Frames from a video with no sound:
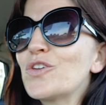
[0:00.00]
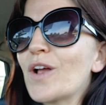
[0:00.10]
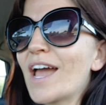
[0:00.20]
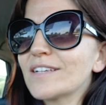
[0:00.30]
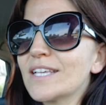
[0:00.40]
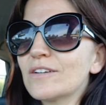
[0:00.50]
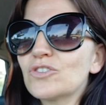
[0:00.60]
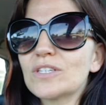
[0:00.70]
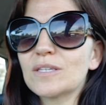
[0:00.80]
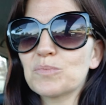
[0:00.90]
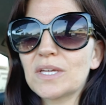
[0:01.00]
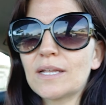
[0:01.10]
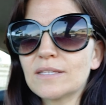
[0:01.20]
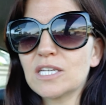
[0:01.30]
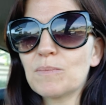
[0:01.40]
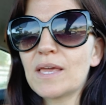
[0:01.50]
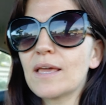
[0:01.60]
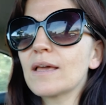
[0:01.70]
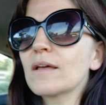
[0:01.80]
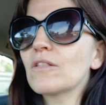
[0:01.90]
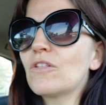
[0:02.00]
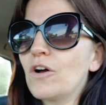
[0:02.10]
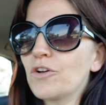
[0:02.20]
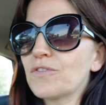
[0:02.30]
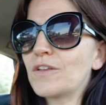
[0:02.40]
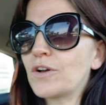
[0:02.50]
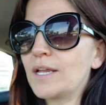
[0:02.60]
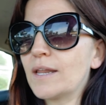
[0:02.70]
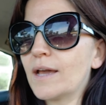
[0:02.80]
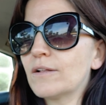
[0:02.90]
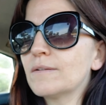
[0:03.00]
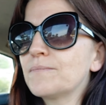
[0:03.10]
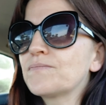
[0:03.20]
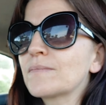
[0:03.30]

Your exhale just simply needs to be longer than your inhale.